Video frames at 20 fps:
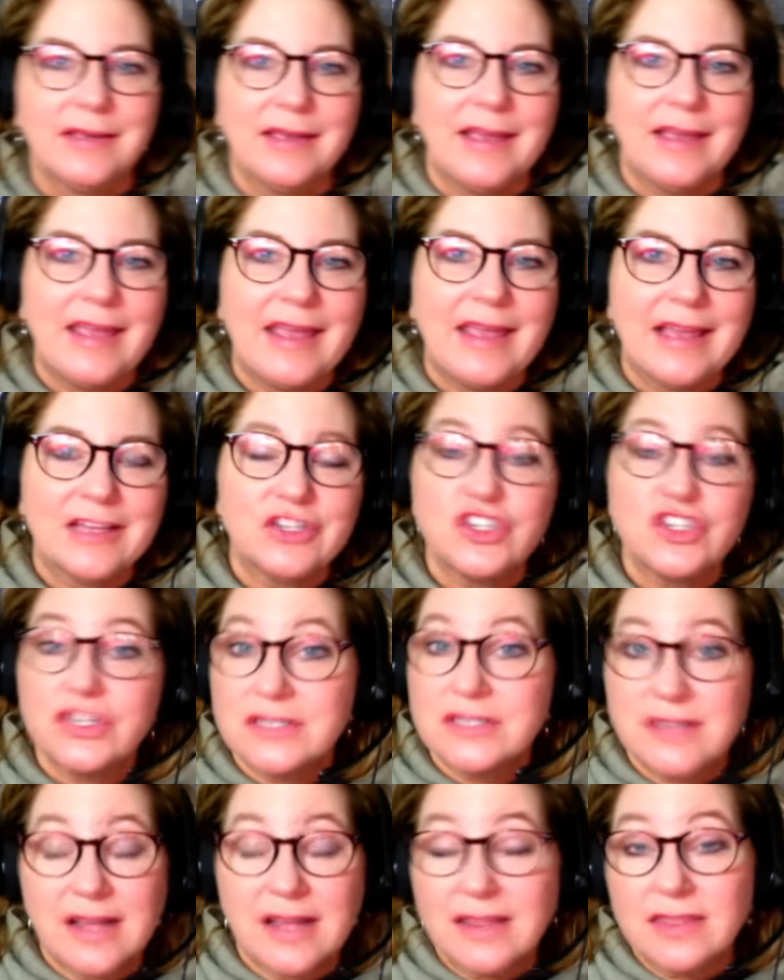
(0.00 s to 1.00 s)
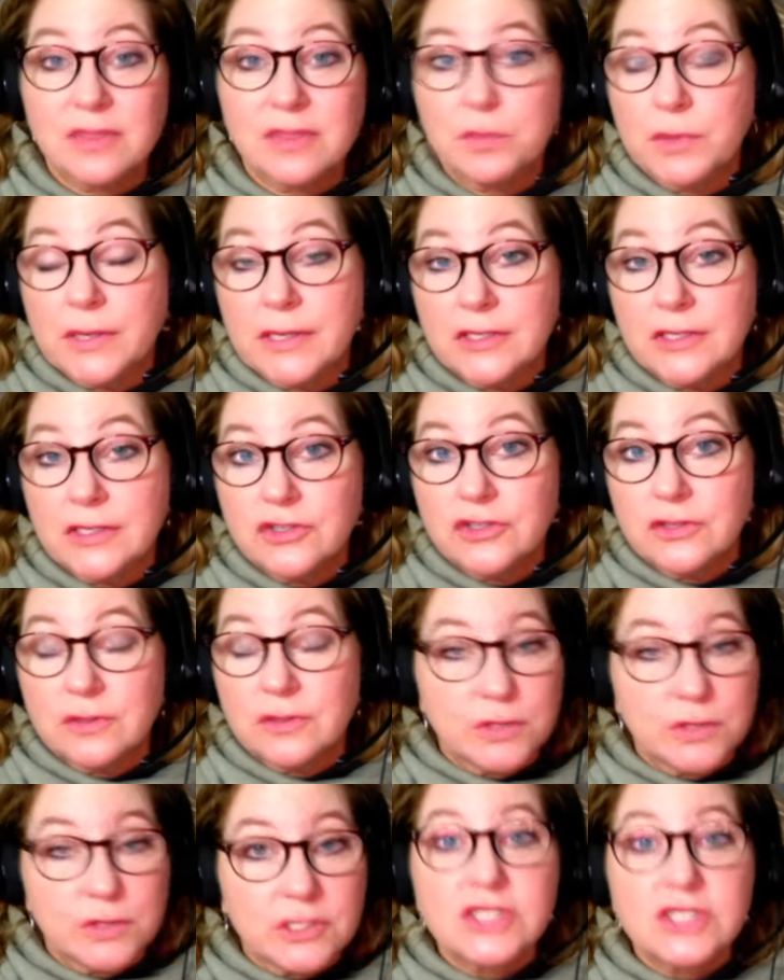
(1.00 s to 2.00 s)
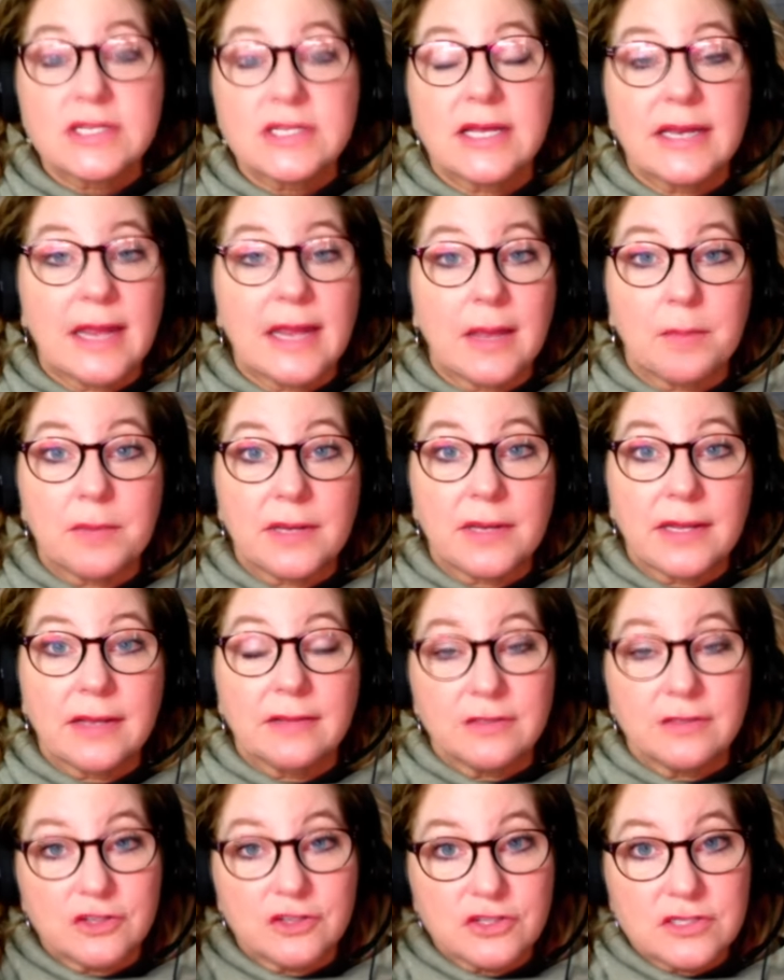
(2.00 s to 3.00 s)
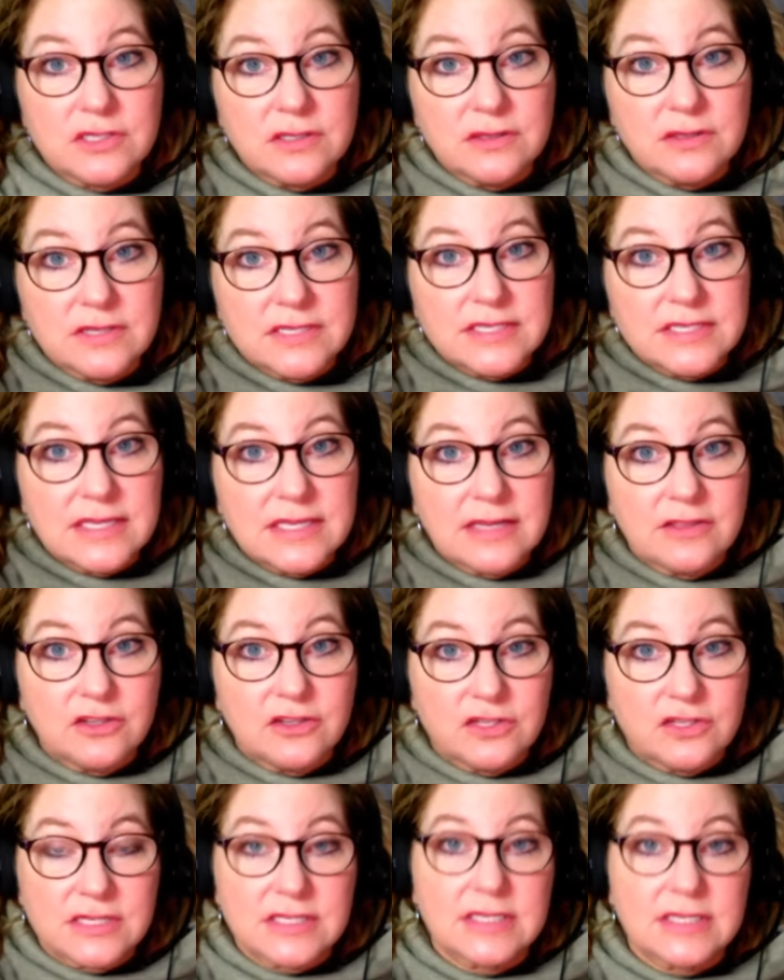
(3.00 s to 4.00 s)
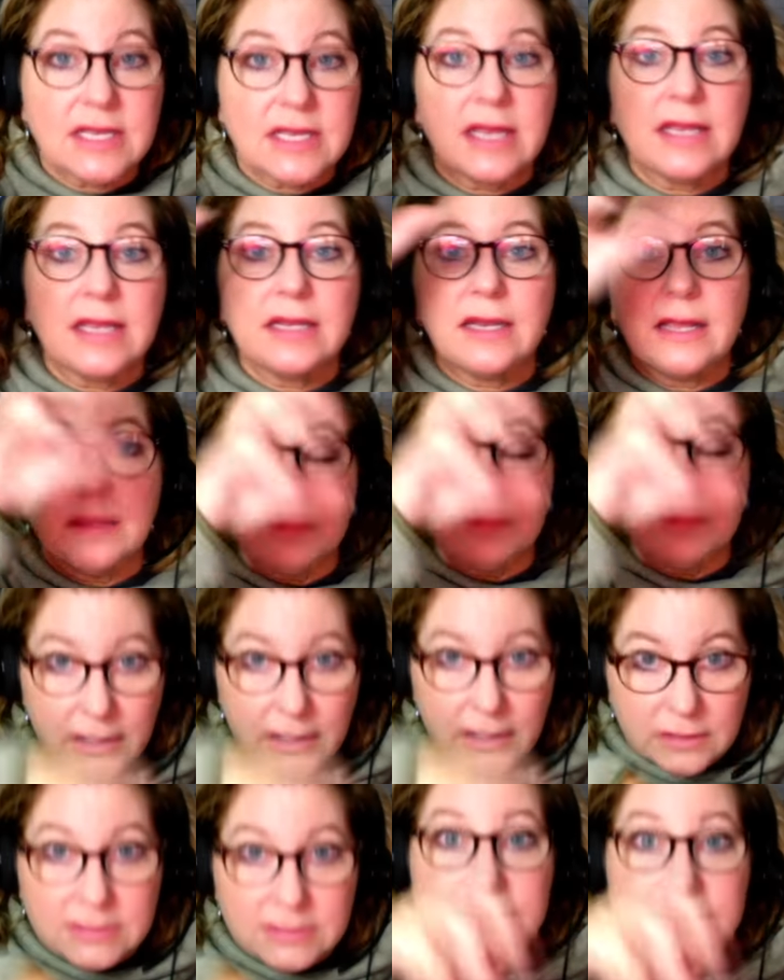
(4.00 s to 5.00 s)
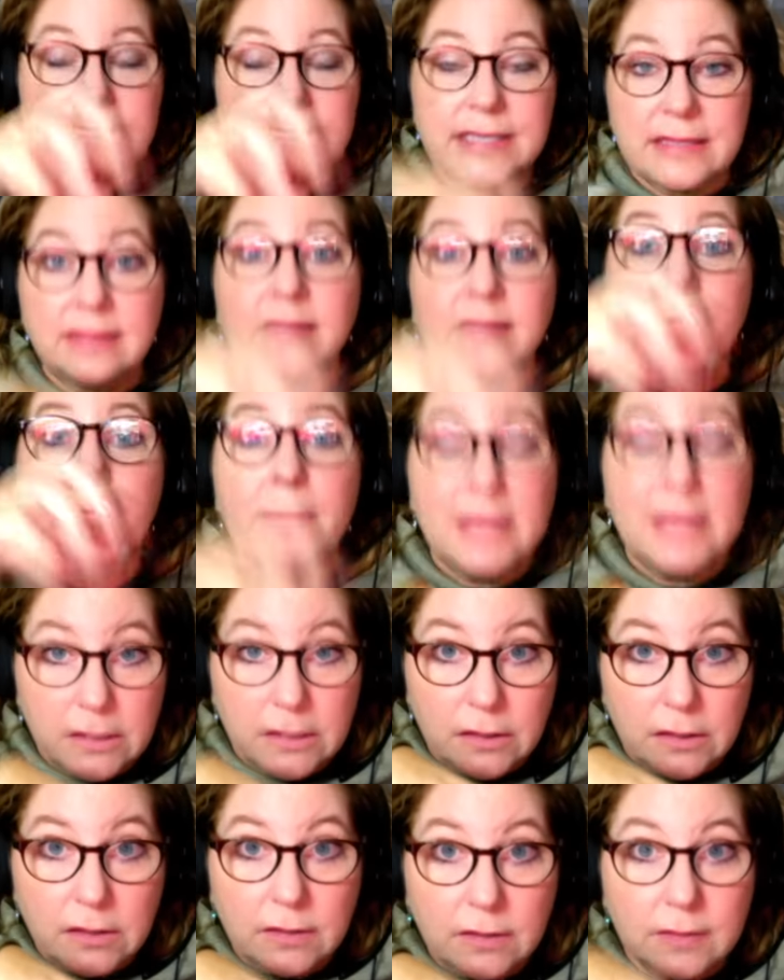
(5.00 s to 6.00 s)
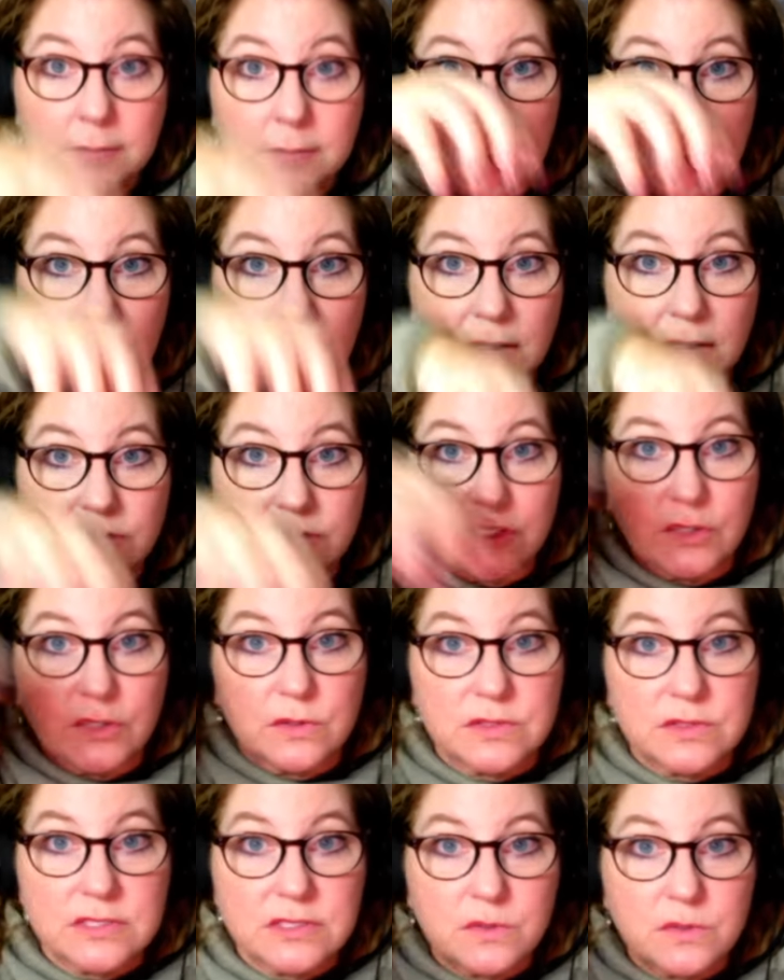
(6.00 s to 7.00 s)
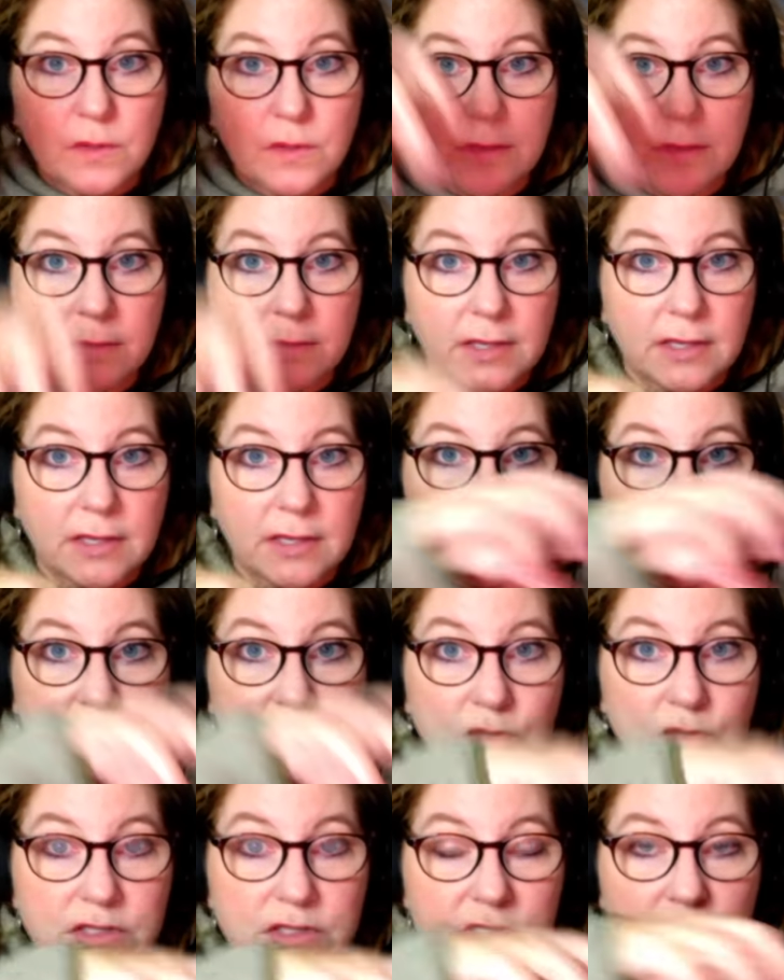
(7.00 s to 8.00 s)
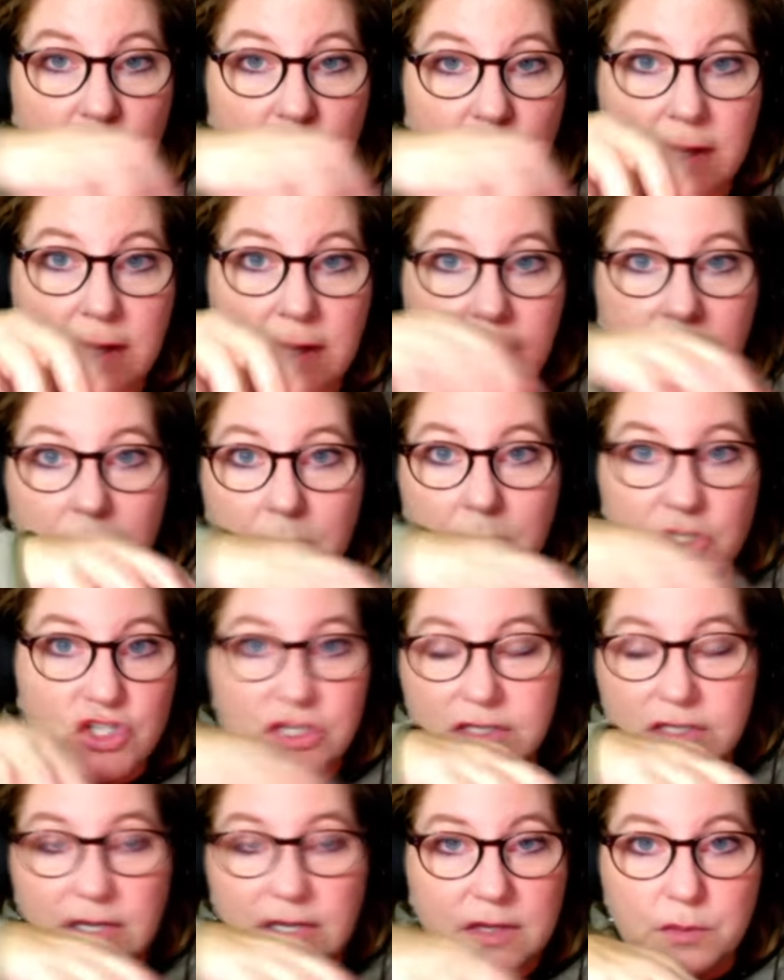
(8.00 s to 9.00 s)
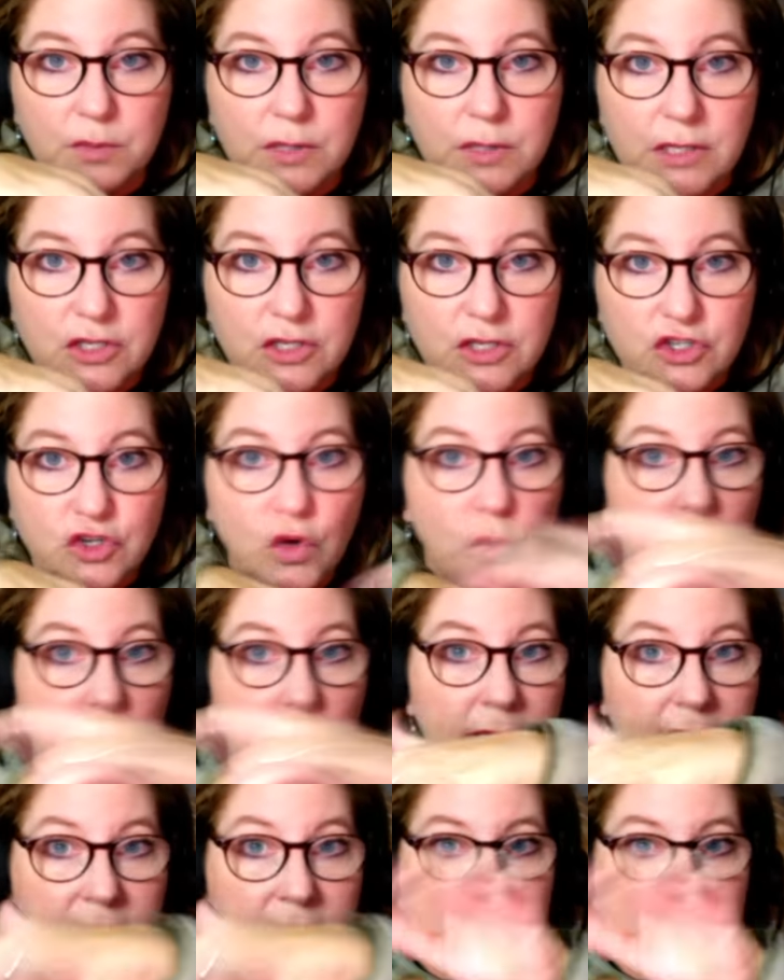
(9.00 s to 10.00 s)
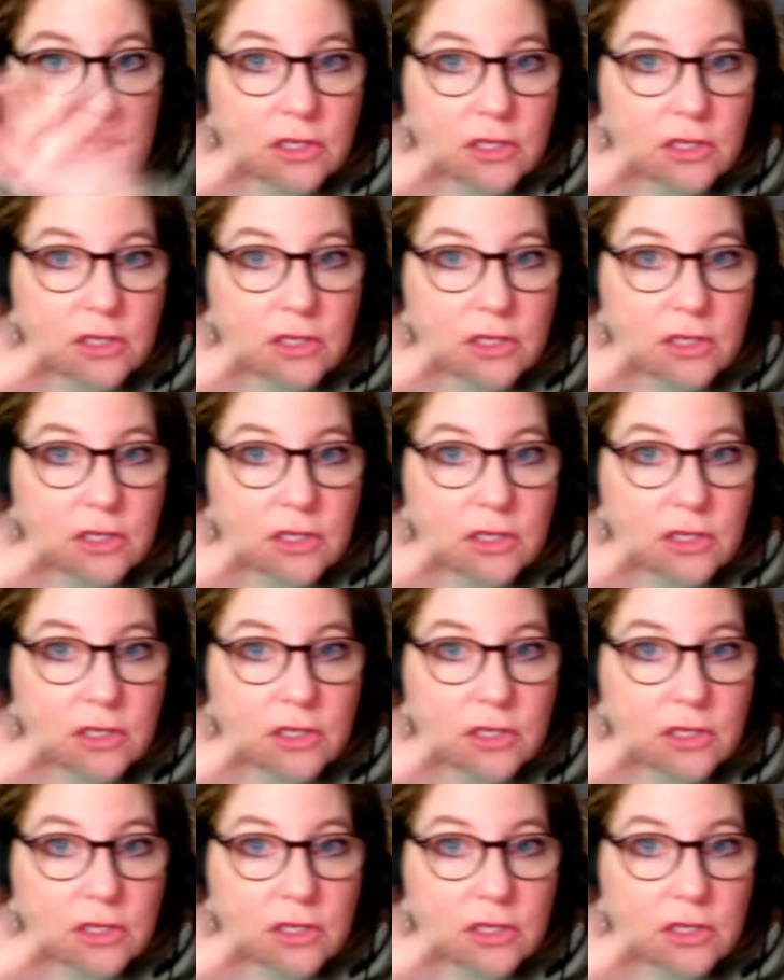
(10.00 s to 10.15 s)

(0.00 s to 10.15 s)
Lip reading: And she's not the bridge. The bridge is not happening. There's still this side, there's this side, and McKelty's in the middle. McKelty goes this way, McKelty goes this way. But she's not a bridge. Nobody's